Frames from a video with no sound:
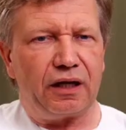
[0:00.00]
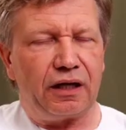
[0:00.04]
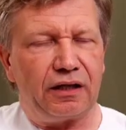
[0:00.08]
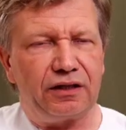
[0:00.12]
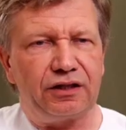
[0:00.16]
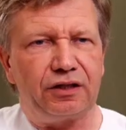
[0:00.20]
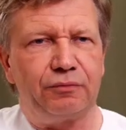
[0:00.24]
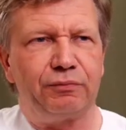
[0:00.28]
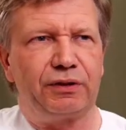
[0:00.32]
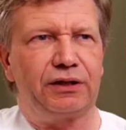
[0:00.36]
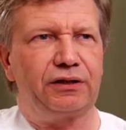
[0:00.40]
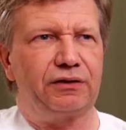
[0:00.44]

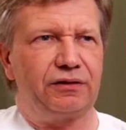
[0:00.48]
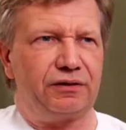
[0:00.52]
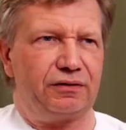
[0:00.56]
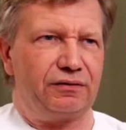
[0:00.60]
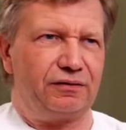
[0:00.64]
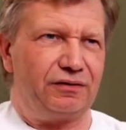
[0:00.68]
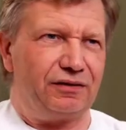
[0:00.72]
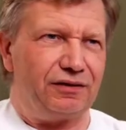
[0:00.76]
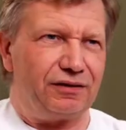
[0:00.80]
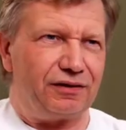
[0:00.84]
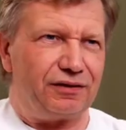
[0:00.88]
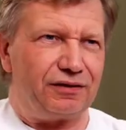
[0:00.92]
Ultimate
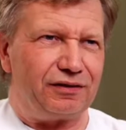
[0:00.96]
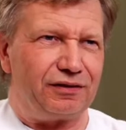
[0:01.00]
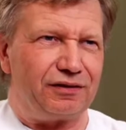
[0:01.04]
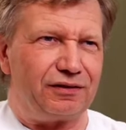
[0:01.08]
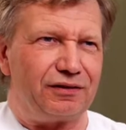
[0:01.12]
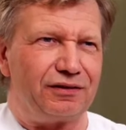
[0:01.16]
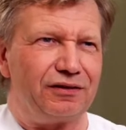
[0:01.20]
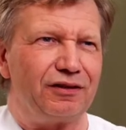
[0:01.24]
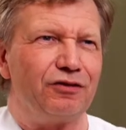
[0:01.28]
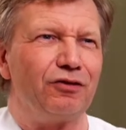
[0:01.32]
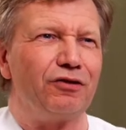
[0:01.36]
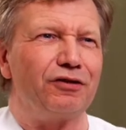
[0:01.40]

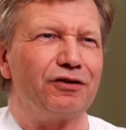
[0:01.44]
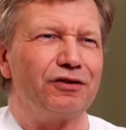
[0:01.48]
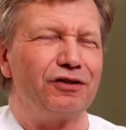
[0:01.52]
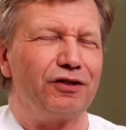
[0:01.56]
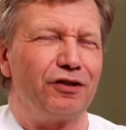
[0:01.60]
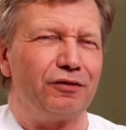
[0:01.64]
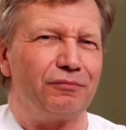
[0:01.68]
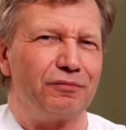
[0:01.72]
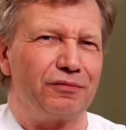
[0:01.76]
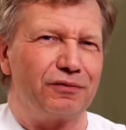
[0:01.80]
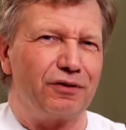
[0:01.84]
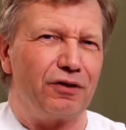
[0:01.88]

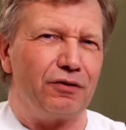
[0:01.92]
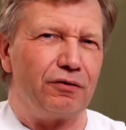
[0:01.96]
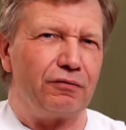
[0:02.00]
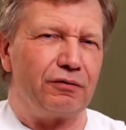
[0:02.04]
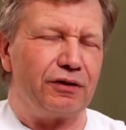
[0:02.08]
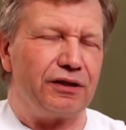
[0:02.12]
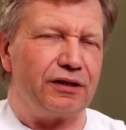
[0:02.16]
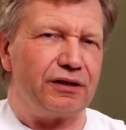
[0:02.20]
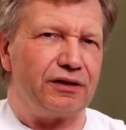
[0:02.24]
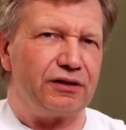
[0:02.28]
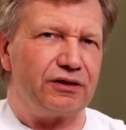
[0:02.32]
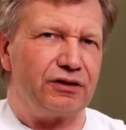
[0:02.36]
long-term
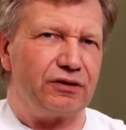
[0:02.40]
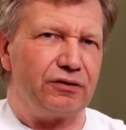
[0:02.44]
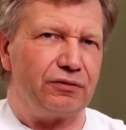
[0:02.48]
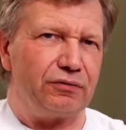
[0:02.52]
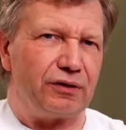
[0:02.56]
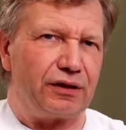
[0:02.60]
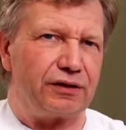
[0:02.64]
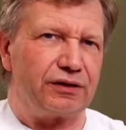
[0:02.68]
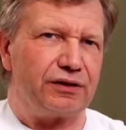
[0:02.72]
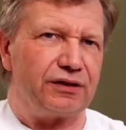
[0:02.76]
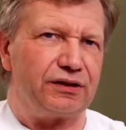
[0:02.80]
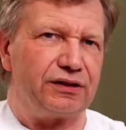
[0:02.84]
goal is
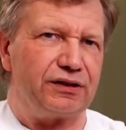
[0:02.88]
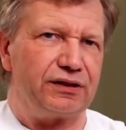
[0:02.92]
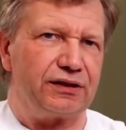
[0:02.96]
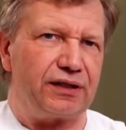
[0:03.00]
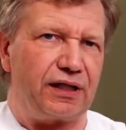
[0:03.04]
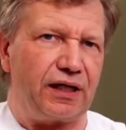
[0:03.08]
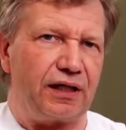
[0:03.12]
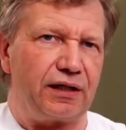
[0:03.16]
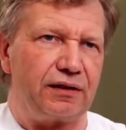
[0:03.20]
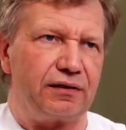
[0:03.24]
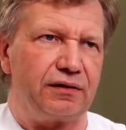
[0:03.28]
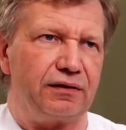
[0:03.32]
to
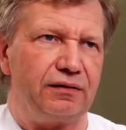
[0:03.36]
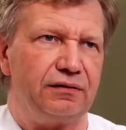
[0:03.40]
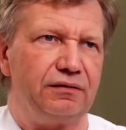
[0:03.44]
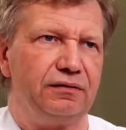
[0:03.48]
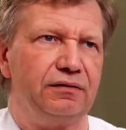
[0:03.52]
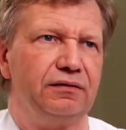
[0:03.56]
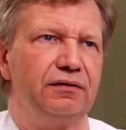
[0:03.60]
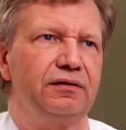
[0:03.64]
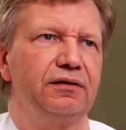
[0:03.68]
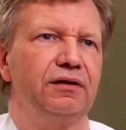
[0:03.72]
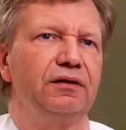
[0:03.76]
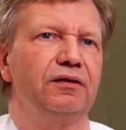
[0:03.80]
understand
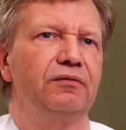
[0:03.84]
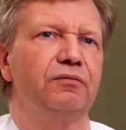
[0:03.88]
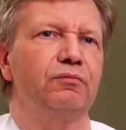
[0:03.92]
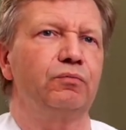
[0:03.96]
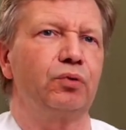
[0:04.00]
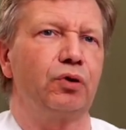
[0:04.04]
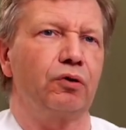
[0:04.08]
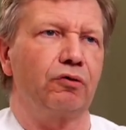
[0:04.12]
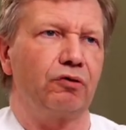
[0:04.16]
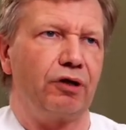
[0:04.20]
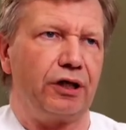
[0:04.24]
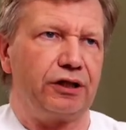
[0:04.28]

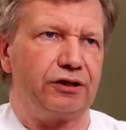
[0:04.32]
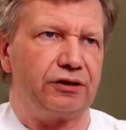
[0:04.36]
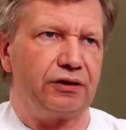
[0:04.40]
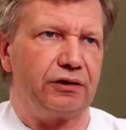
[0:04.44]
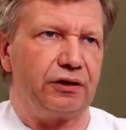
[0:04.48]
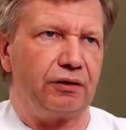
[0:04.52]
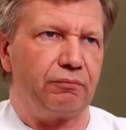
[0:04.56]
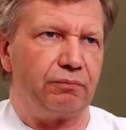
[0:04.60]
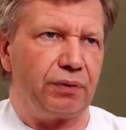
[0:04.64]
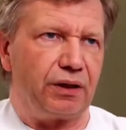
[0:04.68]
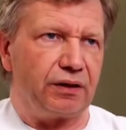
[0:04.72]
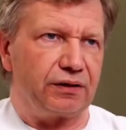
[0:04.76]

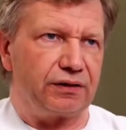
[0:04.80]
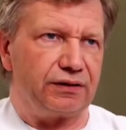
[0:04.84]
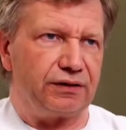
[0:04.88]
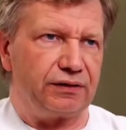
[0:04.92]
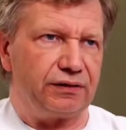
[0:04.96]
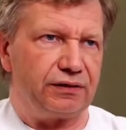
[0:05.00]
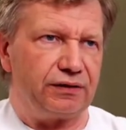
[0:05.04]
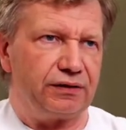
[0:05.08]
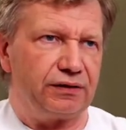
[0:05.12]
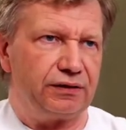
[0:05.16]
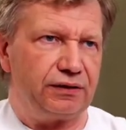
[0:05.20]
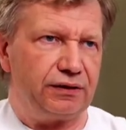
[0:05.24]
progression in
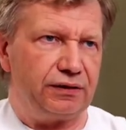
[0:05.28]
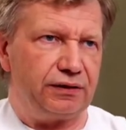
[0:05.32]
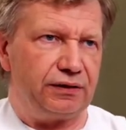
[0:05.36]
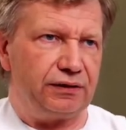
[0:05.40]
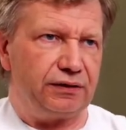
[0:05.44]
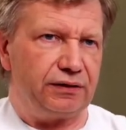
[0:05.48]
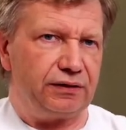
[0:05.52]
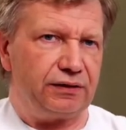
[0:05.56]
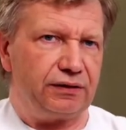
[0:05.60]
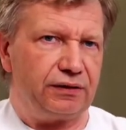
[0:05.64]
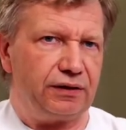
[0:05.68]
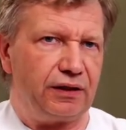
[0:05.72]
Parkinson's
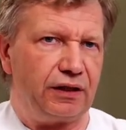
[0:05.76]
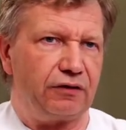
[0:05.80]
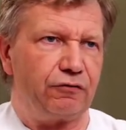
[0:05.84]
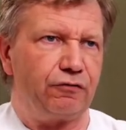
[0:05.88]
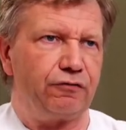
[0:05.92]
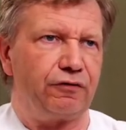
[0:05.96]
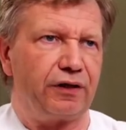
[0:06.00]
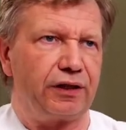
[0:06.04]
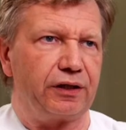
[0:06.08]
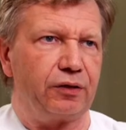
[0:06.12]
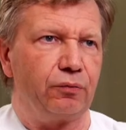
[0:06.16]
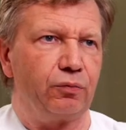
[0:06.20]
disease
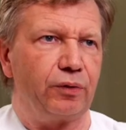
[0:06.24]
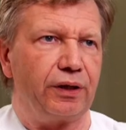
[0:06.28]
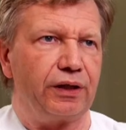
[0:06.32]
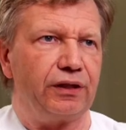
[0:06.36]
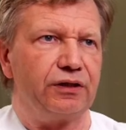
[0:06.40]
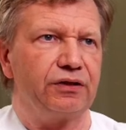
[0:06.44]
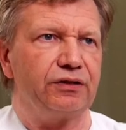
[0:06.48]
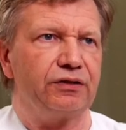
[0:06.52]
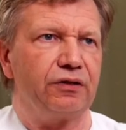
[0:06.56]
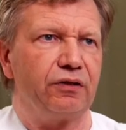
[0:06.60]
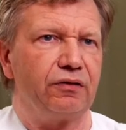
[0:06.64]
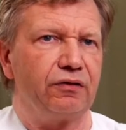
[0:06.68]
and find
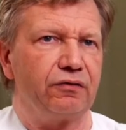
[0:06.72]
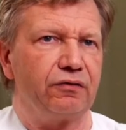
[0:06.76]
ways